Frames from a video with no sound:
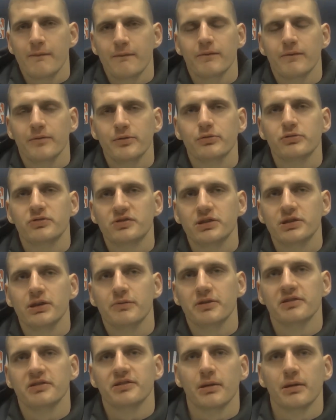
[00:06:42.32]
you see
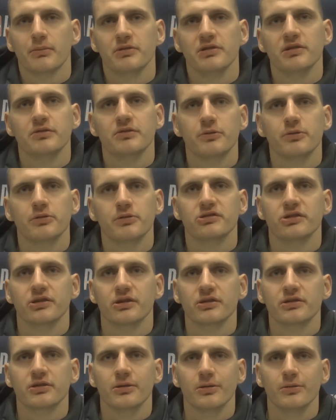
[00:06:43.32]
when someone is forcing.
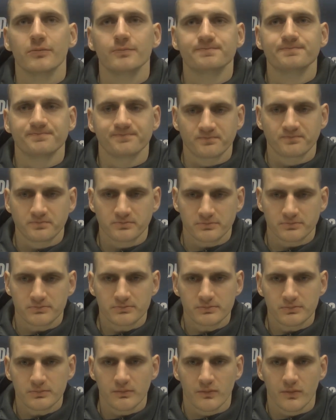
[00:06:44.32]
So
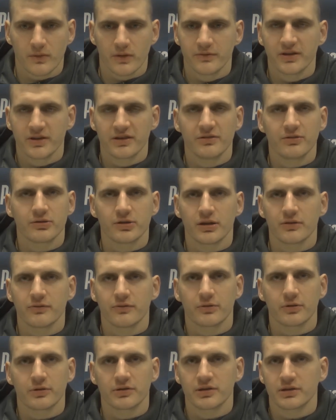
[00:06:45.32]
when you're not
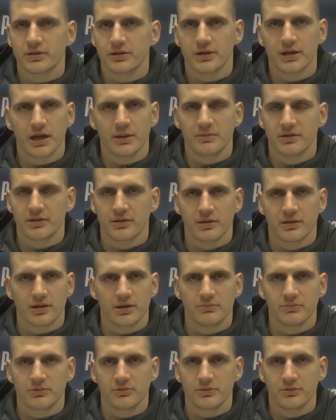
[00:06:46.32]
forcing, the game is going to
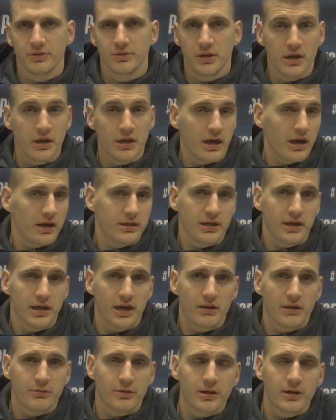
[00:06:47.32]
come to you. And they
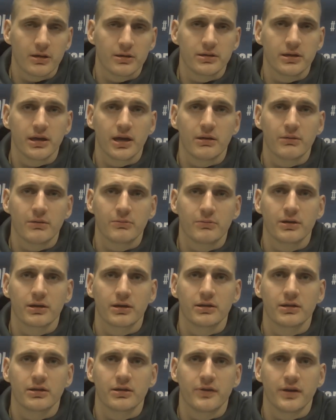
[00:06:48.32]
have a really
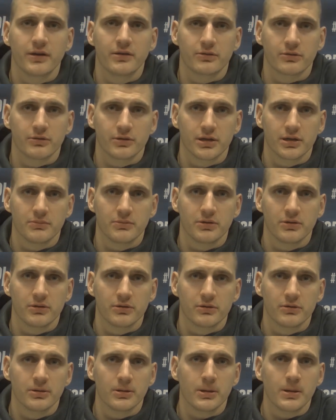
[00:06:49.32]
good defender on him, you
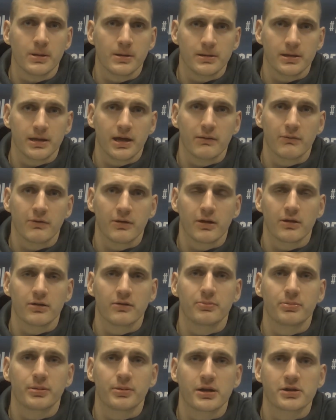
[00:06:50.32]
know. They have a lot
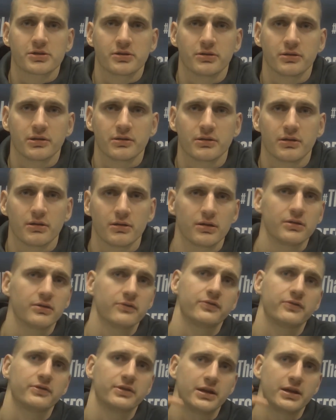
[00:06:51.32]
of pressure, a lot of
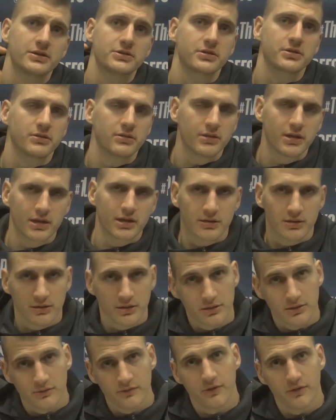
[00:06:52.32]
tension, like a
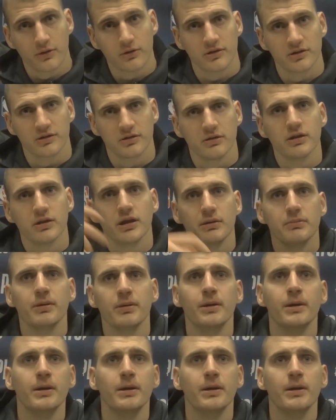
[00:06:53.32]
lot of focus on him.